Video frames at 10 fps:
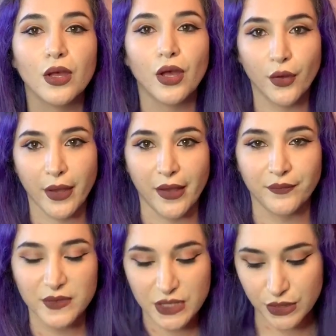Okay,
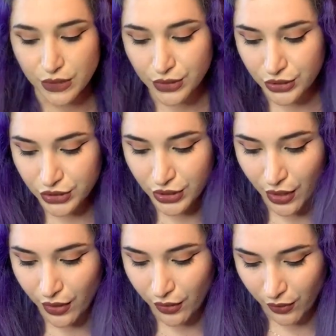
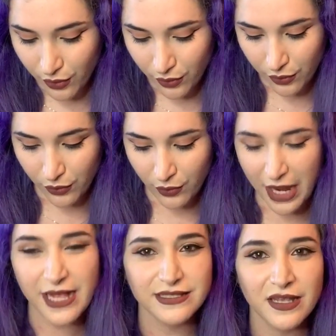so
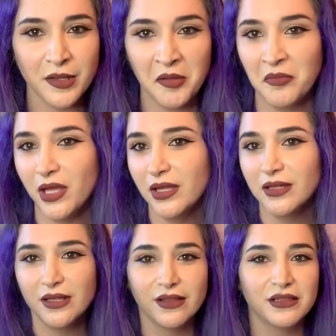as I'm
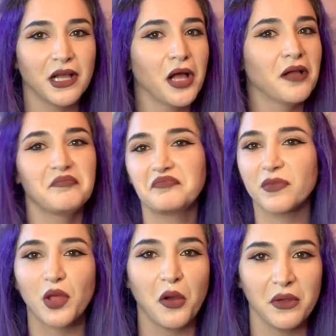
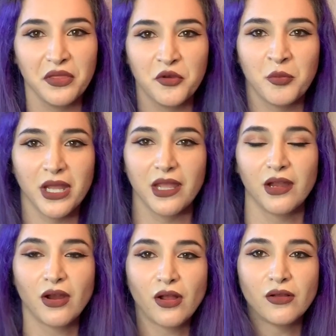going through my
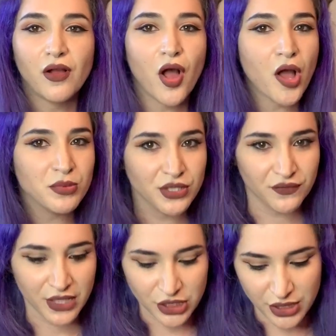hair,
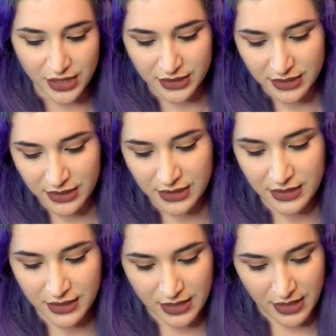observations.
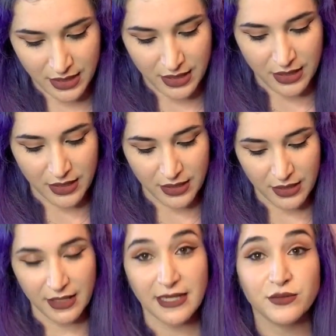
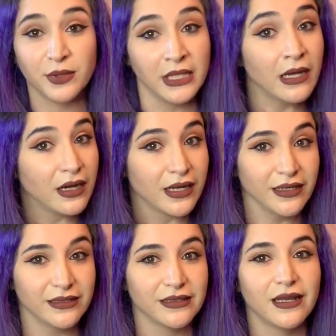It's really hot,
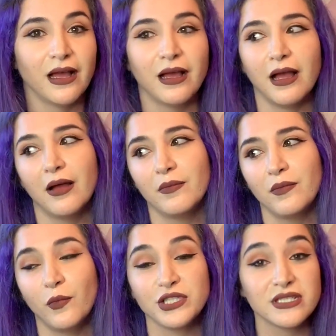
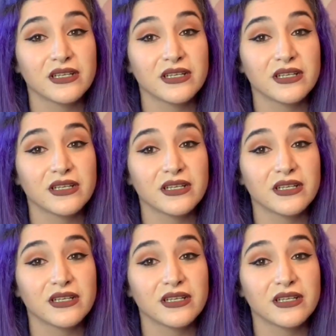which is a